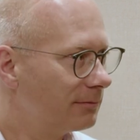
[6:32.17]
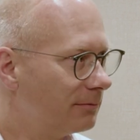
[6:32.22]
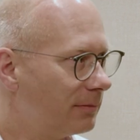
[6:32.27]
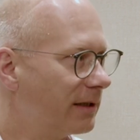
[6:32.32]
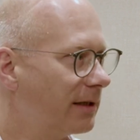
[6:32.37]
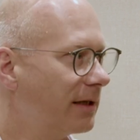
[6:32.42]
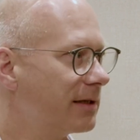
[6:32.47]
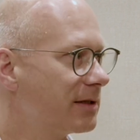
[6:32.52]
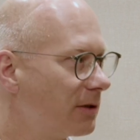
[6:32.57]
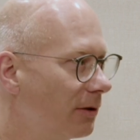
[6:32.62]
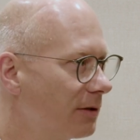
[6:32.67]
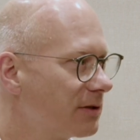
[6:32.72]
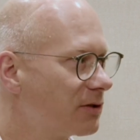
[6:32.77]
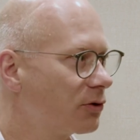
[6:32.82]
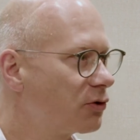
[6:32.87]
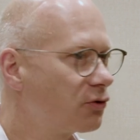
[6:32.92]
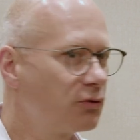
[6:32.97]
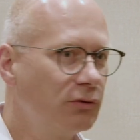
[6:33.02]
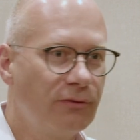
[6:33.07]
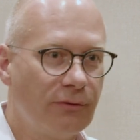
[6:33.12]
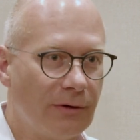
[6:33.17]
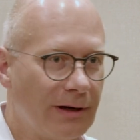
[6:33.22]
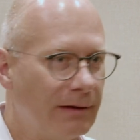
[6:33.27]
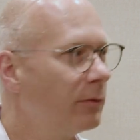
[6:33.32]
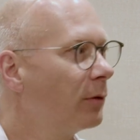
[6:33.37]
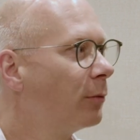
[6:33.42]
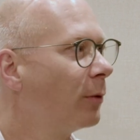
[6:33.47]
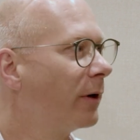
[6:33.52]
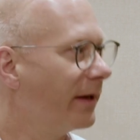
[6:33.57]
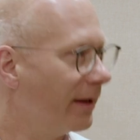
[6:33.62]
but that is also true for
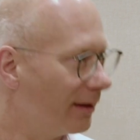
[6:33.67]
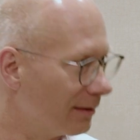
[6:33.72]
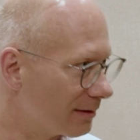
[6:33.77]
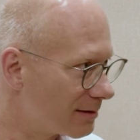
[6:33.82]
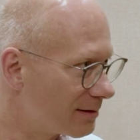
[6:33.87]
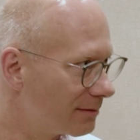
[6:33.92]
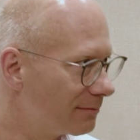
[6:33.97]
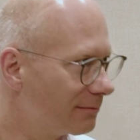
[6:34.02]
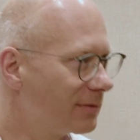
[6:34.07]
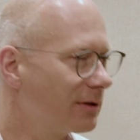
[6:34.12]
everyone else.